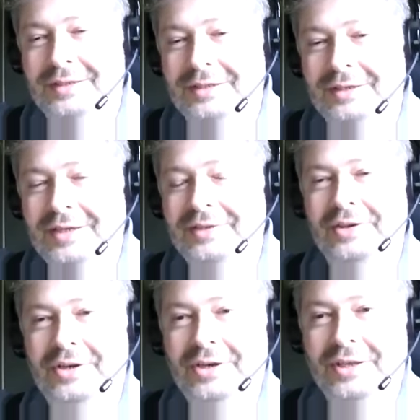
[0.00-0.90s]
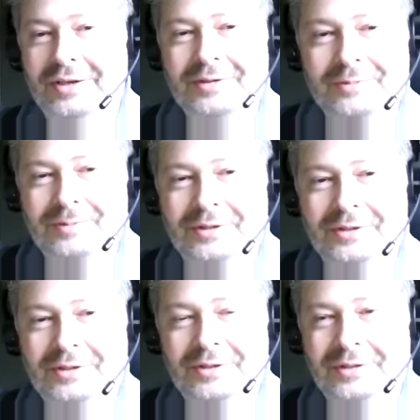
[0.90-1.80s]
nothing near what
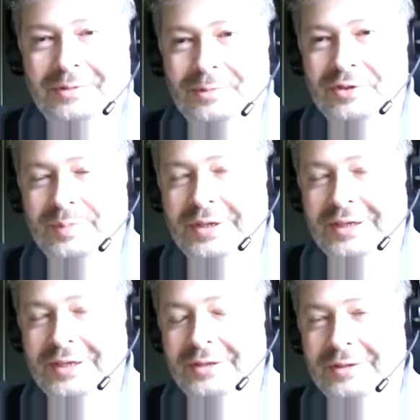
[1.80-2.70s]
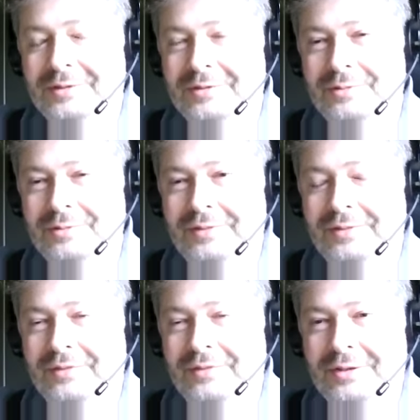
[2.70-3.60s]
was back in
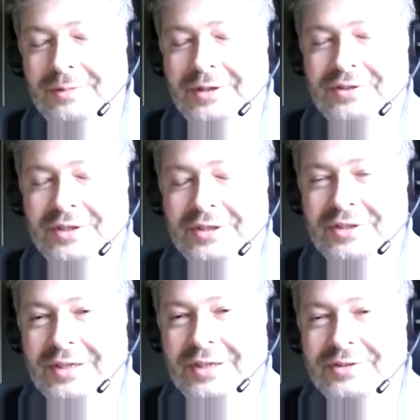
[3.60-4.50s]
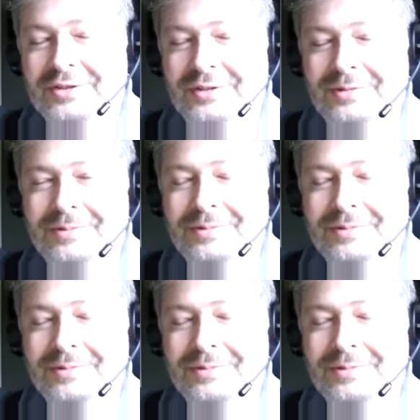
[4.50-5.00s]
2015, 2016. So